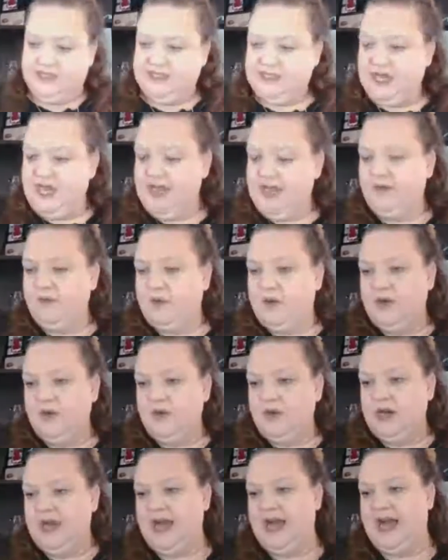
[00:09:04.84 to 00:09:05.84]
that's kind of where
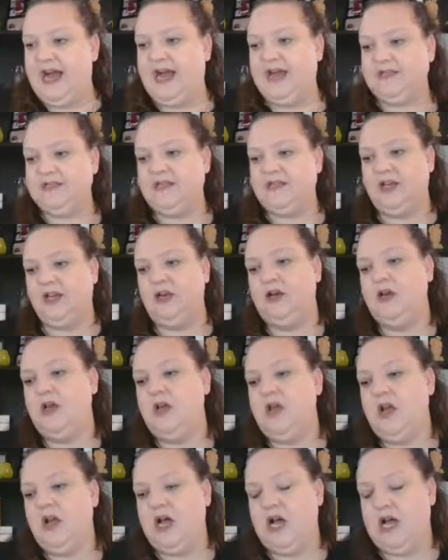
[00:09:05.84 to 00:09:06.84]
we're at.
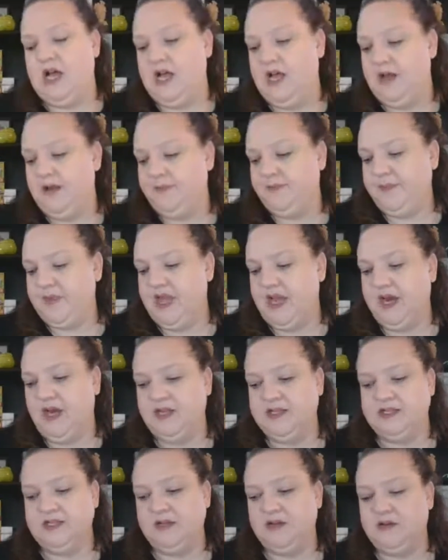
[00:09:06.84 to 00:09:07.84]
I
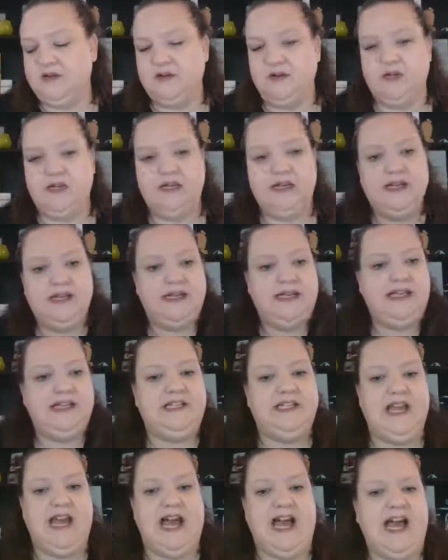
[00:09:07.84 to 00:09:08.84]
also need
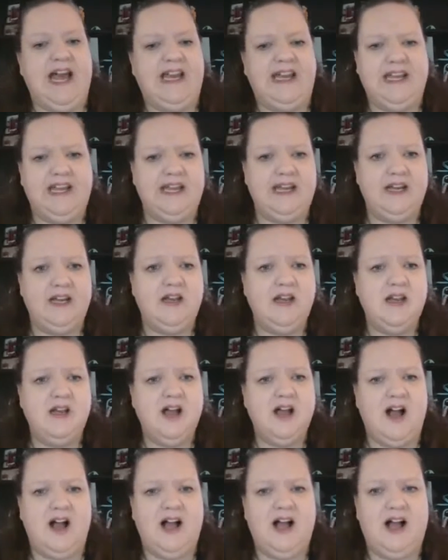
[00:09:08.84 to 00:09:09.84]
to add in
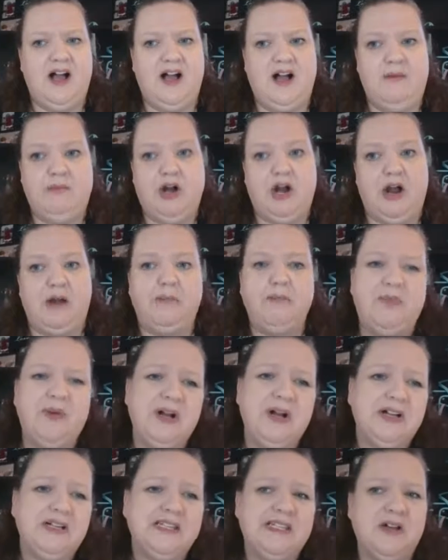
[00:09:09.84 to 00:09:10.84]
our
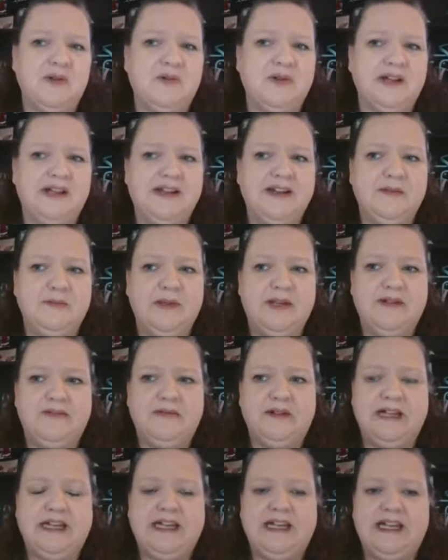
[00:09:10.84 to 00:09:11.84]
books that we're going to be
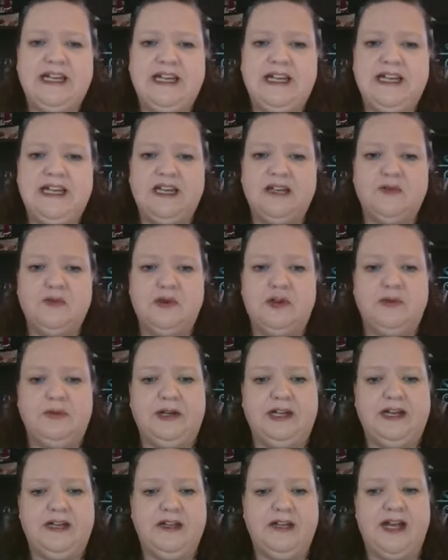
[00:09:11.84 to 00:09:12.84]
reading. We
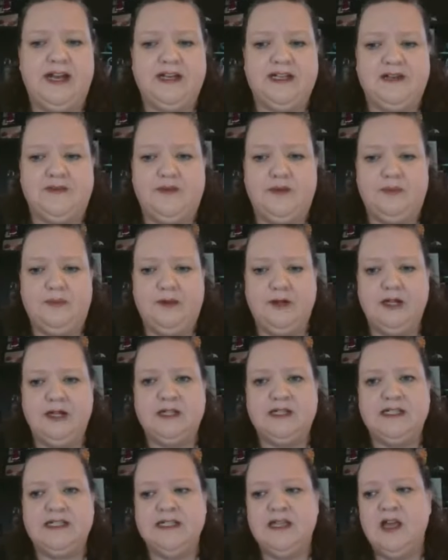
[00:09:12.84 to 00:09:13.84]
read a lot of different
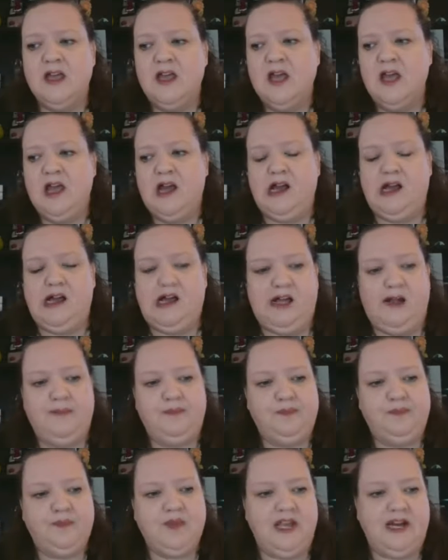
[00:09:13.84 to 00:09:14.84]
books.
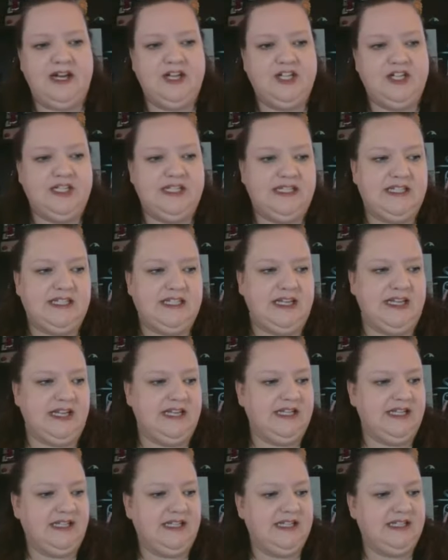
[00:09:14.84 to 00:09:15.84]
And
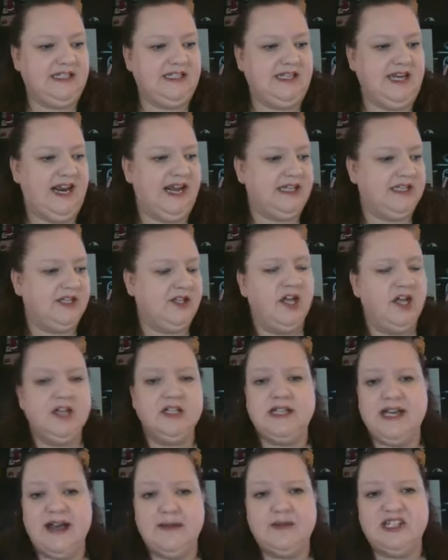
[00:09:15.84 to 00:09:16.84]
it takes a long
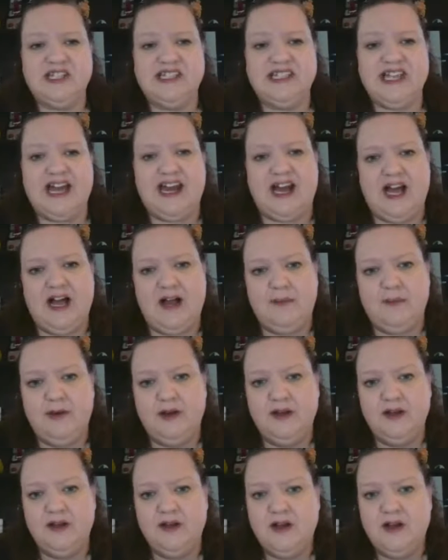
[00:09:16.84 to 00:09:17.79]
time to set up